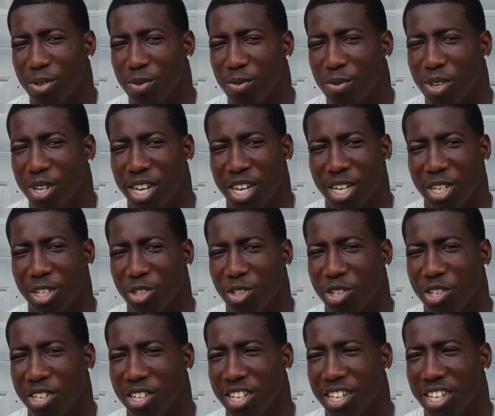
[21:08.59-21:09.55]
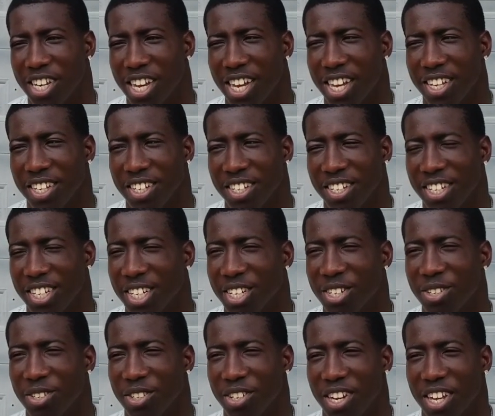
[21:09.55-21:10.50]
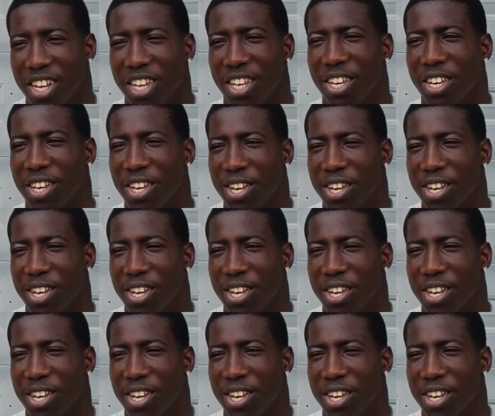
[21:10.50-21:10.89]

what kind of trick he got? And he was like,